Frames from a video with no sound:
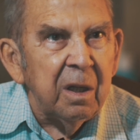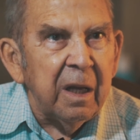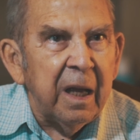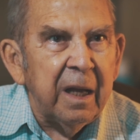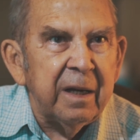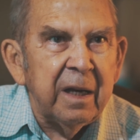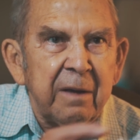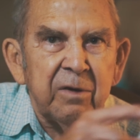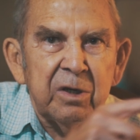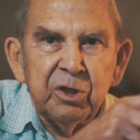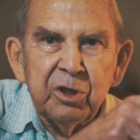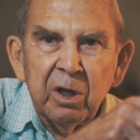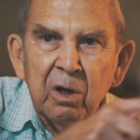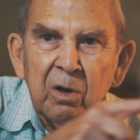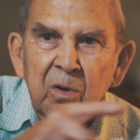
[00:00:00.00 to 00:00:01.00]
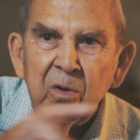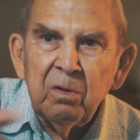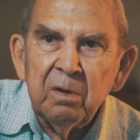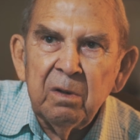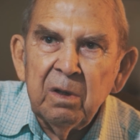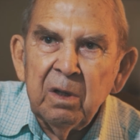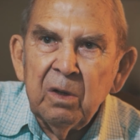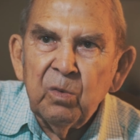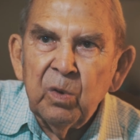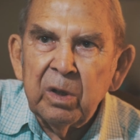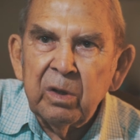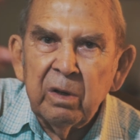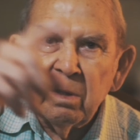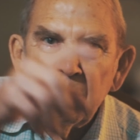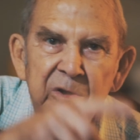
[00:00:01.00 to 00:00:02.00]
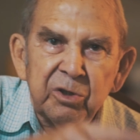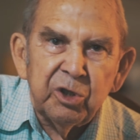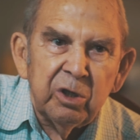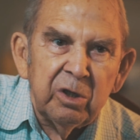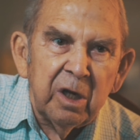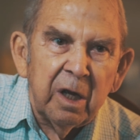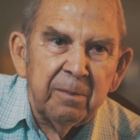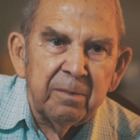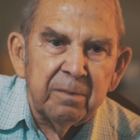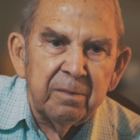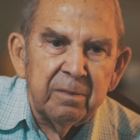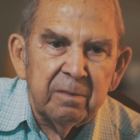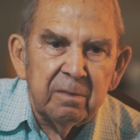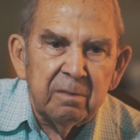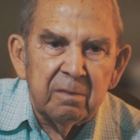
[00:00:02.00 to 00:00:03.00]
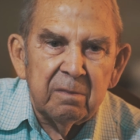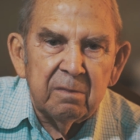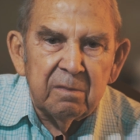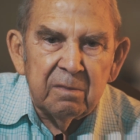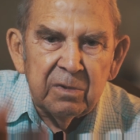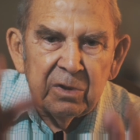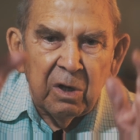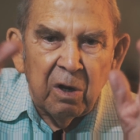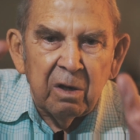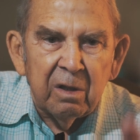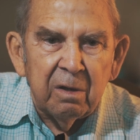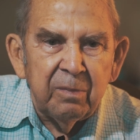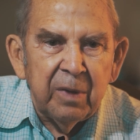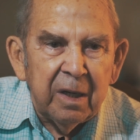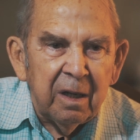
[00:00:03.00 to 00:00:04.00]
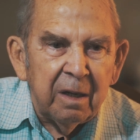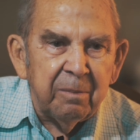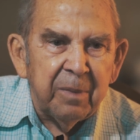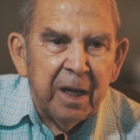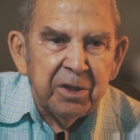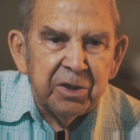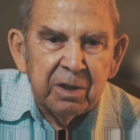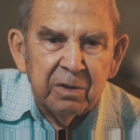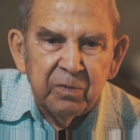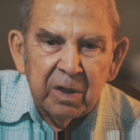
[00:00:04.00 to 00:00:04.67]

and they would show, we're going to shoot up northern Midland Basin.